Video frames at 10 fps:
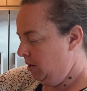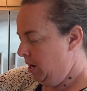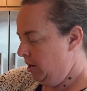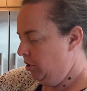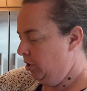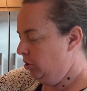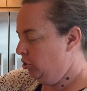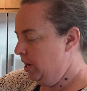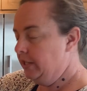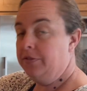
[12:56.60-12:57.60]
And you can
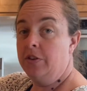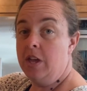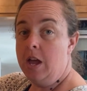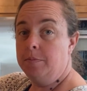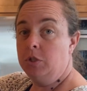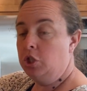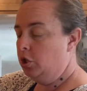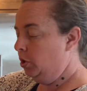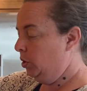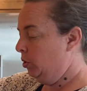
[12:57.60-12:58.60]
transfer them
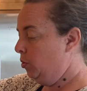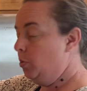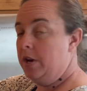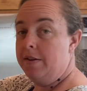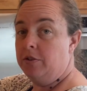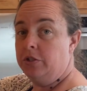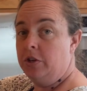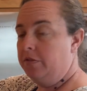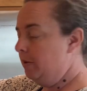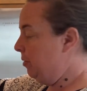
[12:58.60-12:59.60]
to whatever
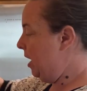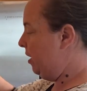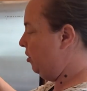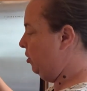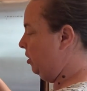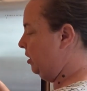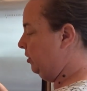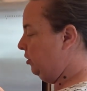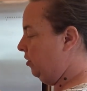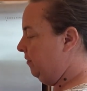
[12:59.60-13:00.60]
serving platter you're going to
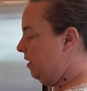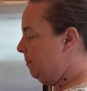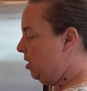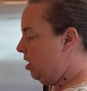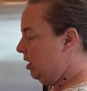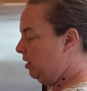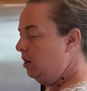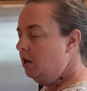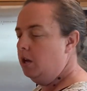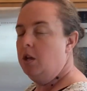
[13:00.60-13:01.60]
serve them on,
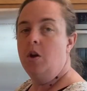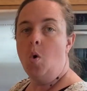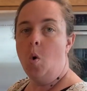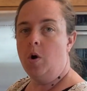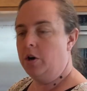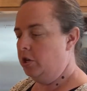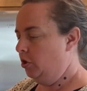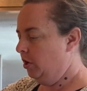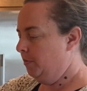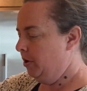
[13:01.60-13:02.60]
or you
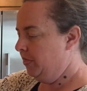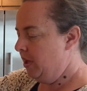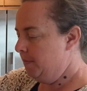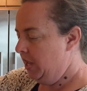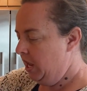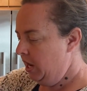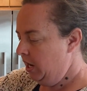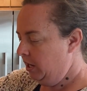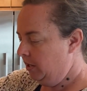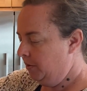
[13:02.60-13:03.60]
can put them
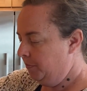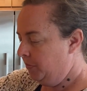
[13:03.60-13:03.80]
in